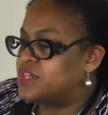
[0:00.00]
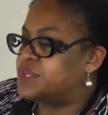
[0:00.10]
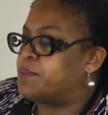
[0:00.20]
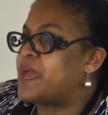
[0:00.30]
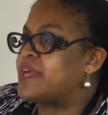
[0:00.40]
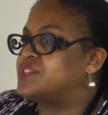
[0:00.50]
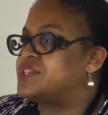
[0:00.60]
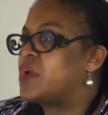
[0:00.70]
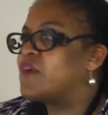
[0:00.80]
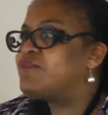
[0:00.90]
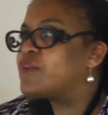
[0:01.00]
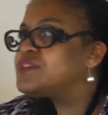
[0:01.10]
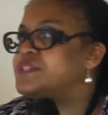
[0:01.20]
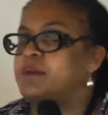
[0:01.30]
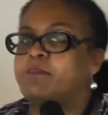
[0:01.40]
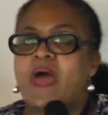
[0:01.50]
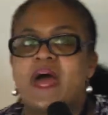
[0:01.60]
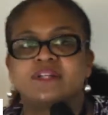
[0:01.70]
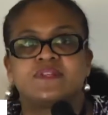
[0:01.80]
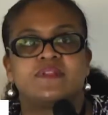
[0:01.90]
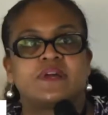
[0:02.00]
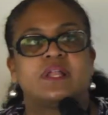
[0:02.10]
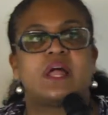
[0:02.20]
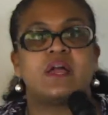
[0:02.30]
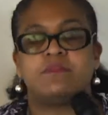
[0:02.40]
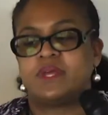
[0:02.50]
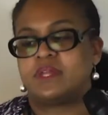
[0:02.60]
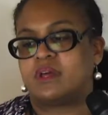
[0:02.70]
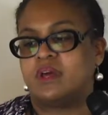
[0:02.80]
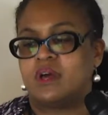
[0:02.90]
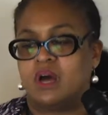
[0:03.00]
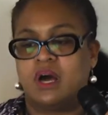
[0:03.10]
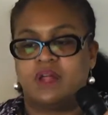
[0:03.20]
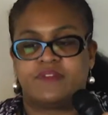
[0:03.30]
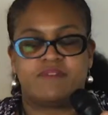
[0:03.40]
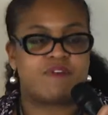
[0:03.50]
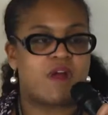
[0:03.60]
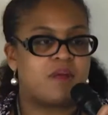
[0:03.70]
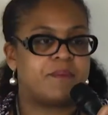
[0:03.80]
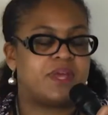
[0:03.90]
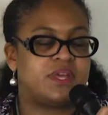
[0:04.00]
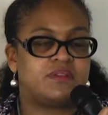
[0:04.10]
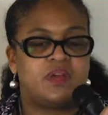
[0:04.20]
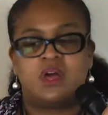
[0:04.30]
to manage the adverse impacts on the climate, the environment,